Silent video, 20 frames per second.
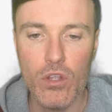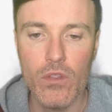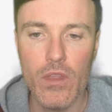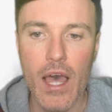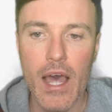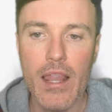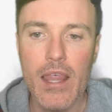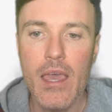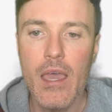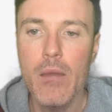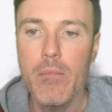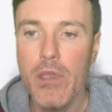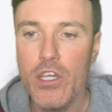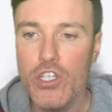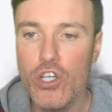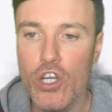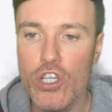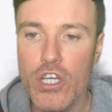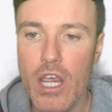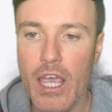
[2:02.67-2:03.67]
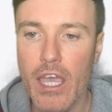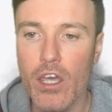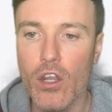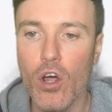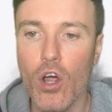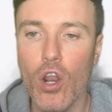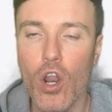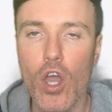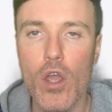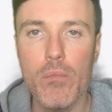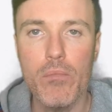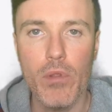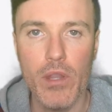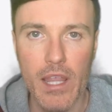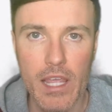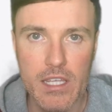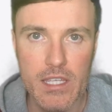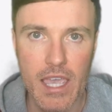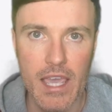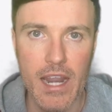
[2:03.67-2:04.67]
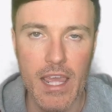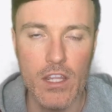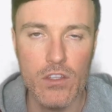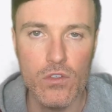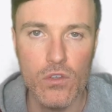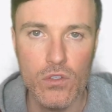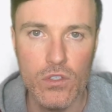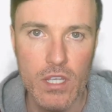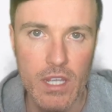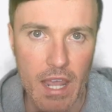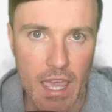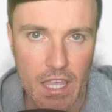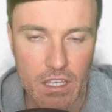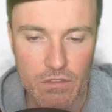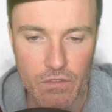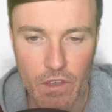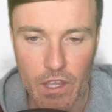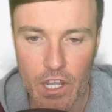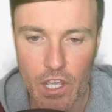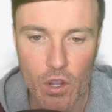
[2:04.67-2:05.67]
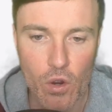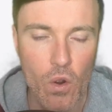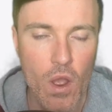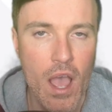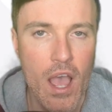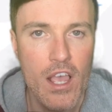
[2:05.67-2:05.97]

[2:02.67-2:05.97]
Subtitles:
on that. Make sure to check it all out. But let's get into today's video.